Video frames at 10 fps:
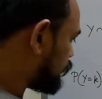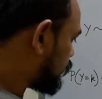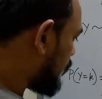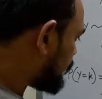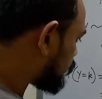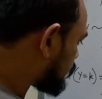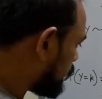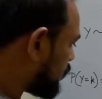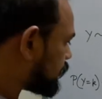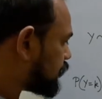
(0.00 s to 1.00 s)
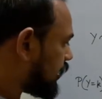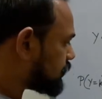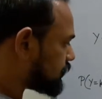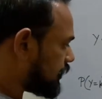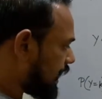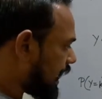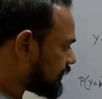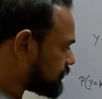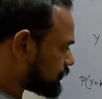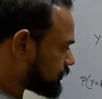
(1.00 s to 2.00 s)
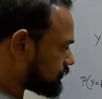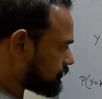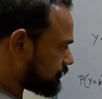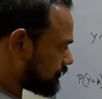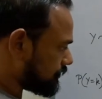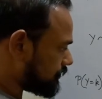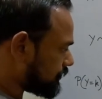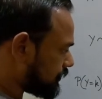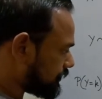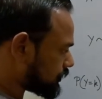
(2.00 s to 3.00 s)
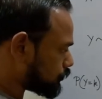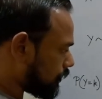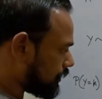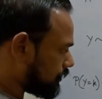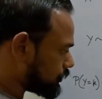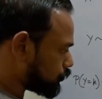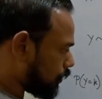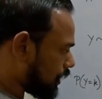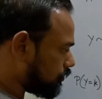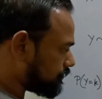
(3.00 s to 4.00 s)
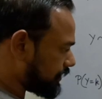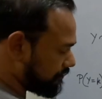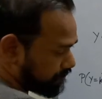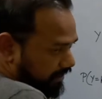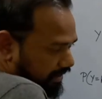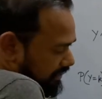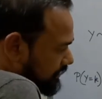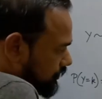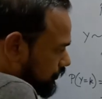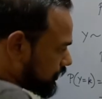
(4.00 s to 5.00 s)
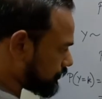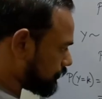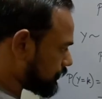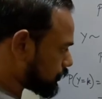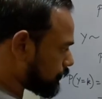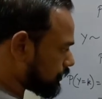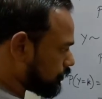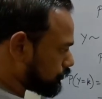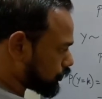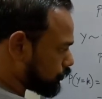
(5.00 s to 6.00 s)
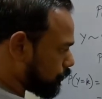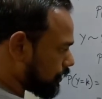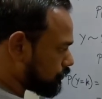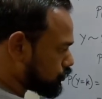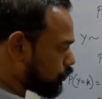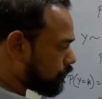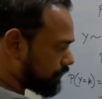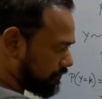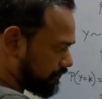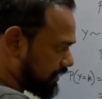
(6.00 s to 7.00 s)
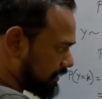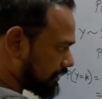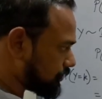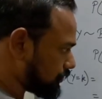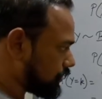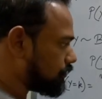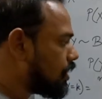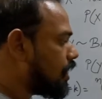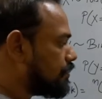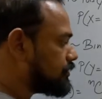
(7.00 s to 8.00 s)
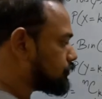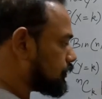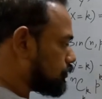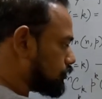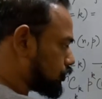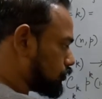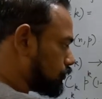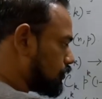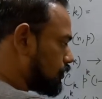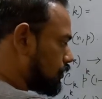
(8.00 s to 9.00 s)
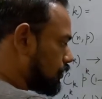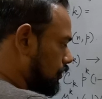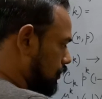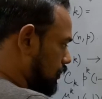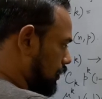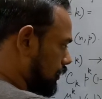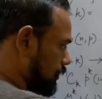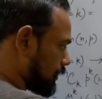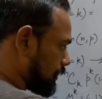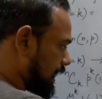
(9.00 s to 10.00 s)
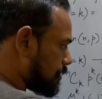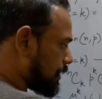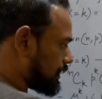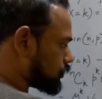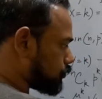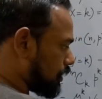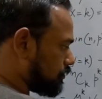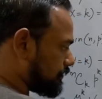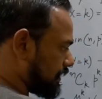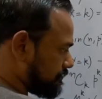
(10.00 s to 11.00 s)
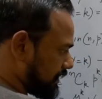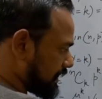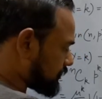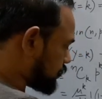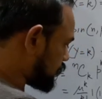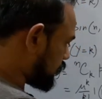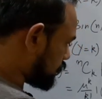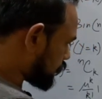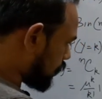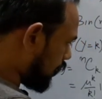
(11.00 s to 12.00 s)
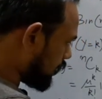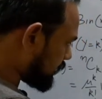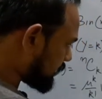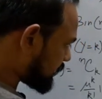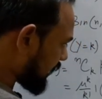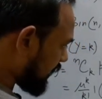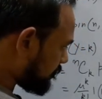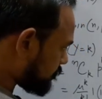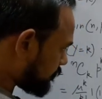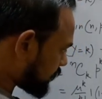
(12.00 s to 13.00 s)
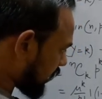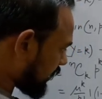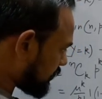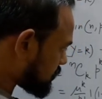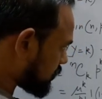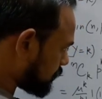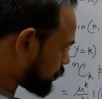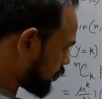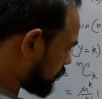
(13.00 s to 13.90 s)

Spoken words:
you slowly change the n's, here, this one is 1 over infinity, that's a 0. This one goes to 2 over infinity, that's a 0. This one goes to k minus 1 over infinity, that's a 0. So all these second terms